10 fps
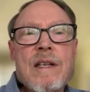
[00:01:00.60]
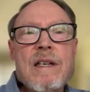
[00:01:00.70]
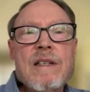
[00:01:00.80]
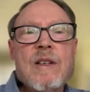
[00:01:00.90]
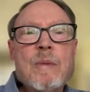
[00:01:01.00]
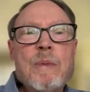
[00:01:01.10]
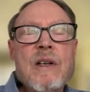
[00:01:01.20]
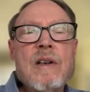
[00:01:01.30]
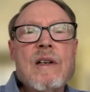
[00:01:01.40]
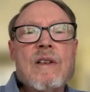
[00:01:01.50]
his
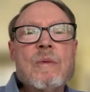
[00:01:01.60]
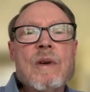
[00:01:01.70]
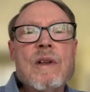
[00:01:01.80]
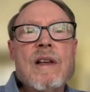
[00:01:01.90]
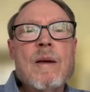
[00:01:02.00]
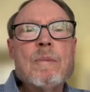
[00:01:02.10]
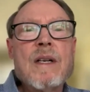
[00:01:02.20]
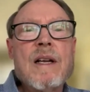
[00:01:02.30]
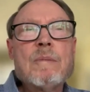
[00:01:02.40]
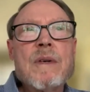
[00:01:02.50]
experience with
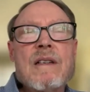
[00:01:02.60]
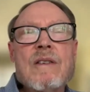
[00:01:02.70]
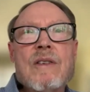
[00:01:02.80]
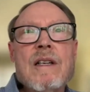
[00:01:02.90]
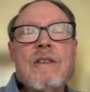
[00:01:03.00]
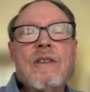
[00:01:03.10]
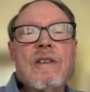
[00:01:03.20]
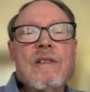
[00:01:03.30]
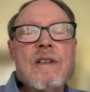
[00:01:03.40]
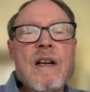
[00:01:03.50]
epileptic
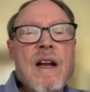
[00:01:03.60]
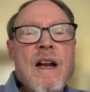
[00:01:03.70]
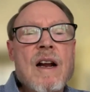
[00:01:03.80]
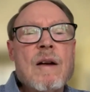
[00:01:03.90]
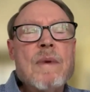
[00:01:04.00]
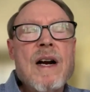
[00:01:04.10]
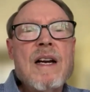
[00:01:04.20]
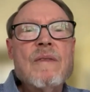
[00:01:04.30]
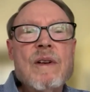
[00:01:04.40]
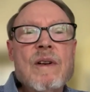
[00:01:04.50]
seizures might
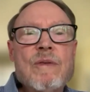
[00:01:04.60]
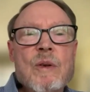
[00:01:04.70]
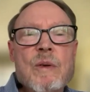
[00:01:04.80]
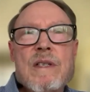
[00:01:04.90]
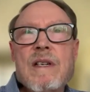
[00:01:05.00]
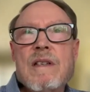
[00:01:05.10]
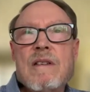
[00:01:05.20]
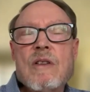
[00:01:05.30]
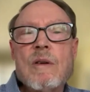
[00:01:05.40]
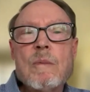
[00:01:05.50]
have influenced
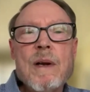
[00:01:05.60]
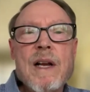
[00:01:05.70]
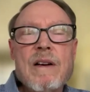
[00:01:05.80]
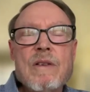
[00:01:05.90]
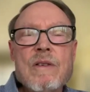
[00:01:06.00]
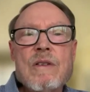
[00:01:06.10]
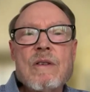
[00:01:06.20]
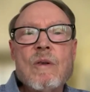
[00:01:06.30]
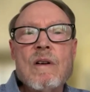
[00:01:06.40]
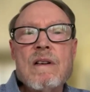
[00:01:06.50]
his thought patterns
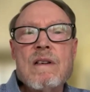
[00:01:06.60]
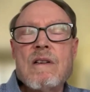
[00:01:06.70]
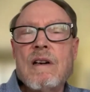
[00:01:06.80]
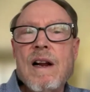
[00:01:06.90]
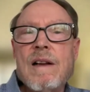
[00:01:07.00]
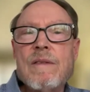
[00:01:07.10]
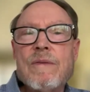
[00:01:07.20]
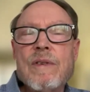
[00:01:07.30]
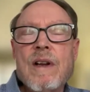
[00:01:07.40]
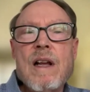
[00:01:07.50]
or his
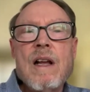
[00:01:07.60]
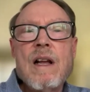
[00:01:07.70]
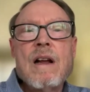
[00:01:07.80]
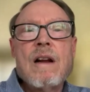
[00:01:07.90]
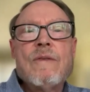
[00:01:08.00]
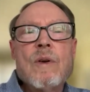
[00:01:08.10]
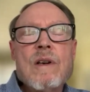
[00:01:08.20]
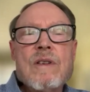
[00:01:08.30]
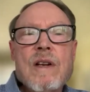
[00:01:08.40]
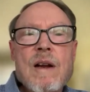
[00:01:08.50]
life. For
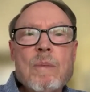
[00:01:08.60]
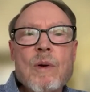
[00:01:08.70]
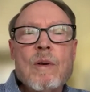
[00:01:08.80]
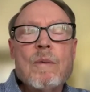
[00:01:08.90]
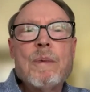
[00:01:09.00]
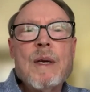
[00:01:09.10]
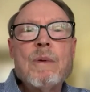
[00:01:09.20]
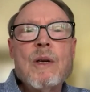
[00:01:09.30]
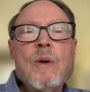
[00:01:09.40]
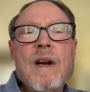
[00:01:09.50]
example,
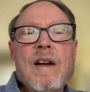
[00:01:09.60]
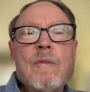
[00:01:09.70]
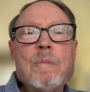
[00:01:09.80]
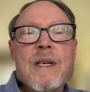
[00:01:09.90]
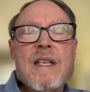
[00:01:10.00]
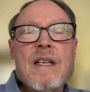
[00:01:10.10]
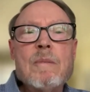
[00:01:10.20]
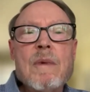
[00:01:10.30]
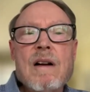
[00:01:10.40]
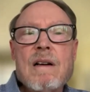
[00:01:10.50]
people who have petit
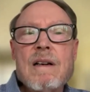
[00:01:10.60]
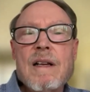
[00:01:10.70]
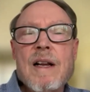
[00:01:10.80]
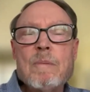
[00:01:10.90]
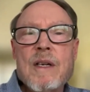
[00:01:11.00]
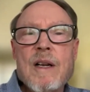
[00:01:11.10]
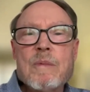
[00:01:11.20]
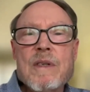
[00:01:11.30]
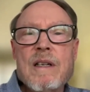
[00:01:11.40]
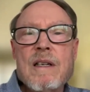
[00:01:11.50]
mal
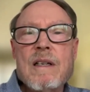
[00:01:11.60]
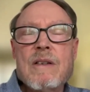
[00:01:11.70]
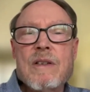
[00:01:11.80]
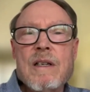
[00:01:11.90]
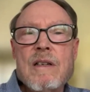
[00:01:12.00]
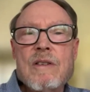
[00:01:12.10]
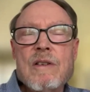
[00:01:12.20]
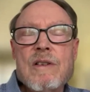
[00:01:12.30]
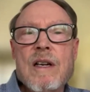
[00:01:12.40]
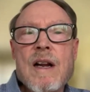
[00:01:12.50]
epilepsy
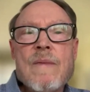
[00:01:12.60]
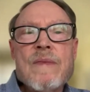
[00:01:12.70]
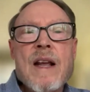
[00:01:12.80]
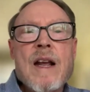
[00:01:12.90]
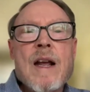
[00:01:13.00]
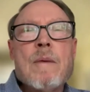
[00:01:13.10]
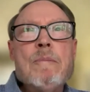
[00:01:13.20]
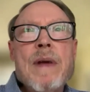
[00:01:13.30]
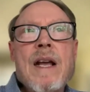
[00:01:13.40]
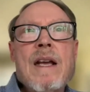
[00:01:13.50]
seizures
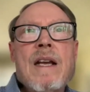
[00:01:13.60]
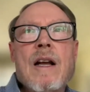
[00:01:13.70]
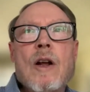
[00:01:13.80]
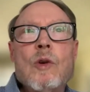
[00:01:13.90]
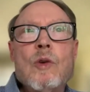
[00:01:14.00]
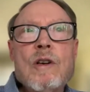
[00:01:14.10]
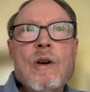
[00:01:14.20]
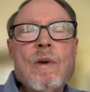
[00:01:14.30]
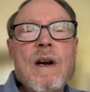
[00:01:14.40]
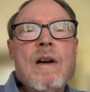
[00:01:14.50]
may look
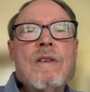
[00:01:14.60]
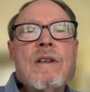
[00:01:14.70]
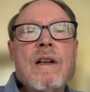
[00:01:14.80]
around